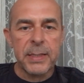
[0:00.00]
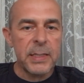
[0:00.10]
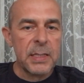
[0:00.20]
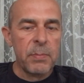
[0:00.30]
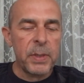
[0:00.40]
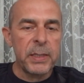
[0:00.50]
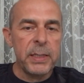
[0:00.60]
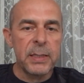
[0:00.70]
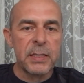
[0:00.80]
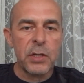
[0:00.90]
they simply
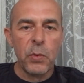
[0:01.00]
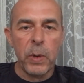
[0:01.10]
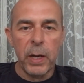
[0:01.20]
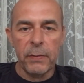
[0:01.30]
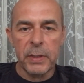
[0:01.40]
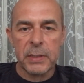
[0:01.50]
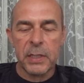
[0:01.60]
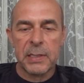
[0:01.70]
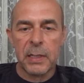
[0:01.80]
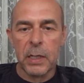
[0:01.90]
didn't survive this
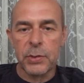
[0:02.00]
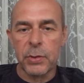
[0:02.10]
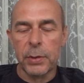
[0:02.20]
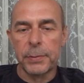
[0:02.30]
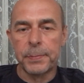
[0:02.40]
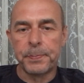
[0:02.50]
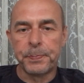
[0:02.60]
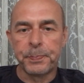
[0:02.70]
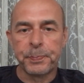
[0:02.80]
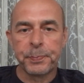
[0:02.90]
restructuring.
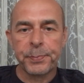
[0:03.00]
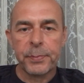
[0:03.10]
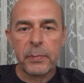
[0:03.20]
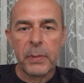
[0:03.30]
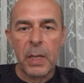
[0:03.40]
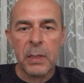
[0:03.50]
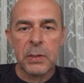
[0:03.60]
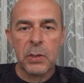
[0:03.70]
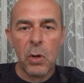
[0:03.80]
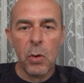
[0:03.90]

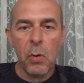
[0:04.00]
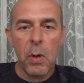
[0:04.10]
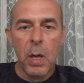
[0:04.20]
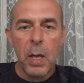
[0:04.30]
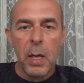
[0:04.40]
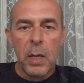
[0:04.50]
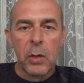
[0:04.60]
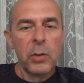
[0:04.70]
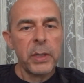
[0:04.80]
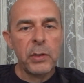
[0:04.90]
So
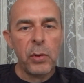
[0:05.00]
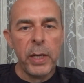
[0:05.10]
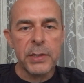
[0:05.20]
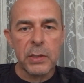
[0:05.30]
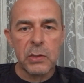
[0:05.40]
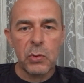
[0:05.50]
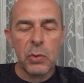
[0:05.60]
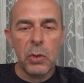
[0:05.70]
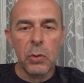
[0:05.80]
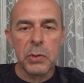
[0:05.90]
congratulations to
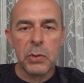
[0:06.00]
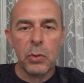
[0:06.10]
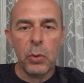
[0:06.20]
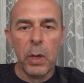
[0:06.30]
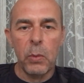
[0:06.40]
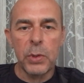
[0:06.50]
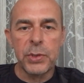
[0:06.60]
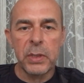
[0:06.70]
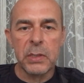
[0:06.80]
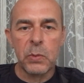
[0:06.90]
those who are
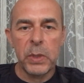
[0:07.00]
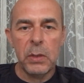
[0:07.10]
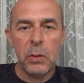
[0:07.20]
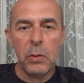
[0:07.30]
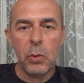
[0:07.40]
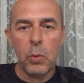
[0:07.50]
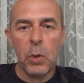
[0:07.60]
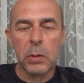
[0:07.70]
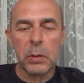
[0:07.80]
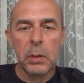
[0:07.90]
watching this video, who
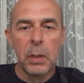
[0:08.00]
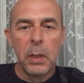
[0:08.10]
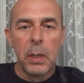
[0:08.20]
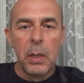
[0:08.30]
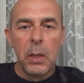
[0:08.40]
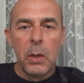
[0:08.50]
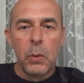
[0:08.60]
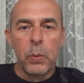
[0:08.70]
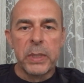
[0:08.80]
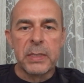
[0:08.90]
worked
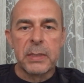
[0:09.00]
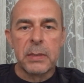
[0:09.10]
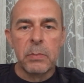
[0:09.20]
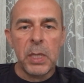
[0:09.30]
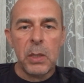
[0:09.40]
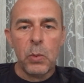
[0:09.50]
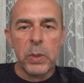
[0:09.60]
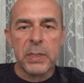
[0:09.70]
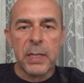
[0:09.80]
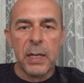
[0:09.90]
with me,
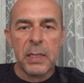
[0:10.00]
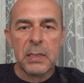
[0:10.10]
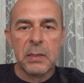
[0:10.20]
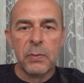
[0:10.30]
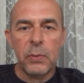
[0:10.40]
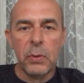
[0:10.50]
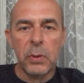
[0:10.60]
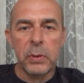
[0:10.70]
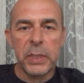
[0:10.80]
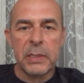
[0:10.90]
with us
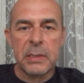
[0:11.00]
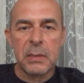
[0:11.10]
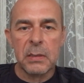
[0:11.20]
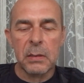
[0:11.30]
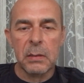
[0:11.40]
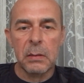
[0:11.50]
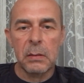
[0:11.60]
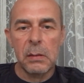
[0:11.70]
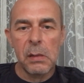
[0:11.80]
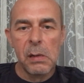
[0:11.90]
for these
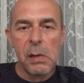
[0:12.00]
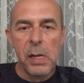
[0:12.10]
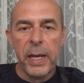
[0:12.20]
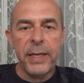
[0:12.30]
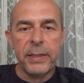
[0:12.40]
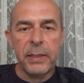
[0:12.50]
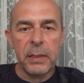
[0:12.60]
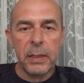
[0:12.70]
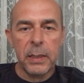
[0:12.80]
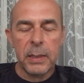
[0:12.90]

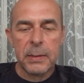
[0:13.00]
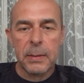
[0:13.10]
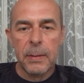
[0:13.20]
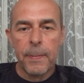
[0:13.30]
18 years